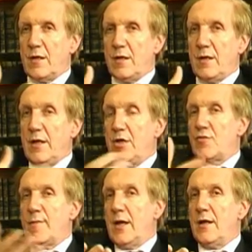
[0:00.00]
And in
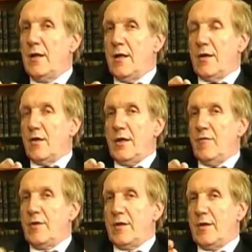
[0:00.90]
each man,
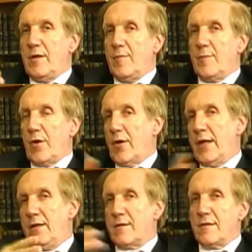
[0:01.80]
even the
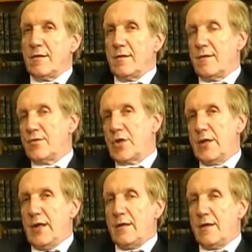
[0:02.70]
parental
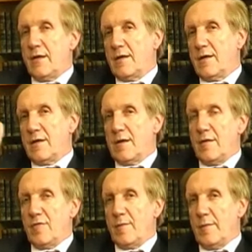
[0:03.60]
genetic
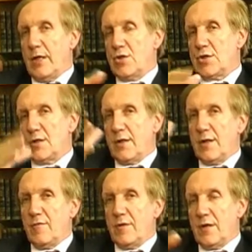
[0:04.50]
information
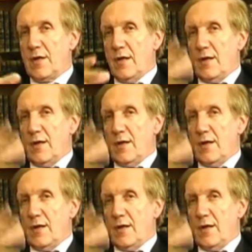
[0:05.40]
given